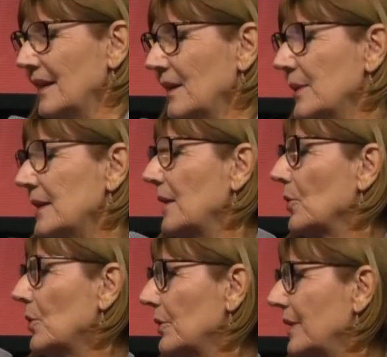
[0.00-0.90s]
We say,
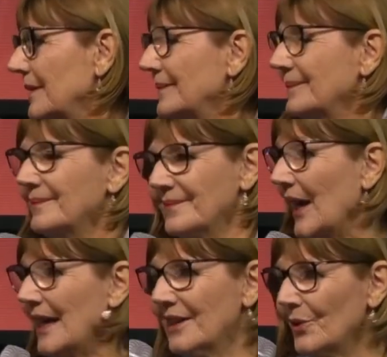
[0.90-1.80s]
Lord,
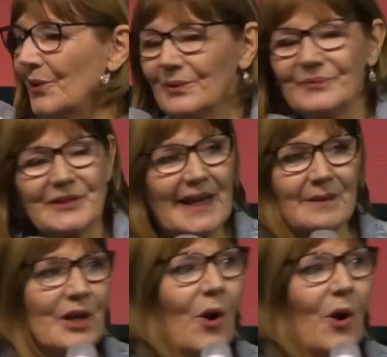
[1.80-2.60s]
take it all, take me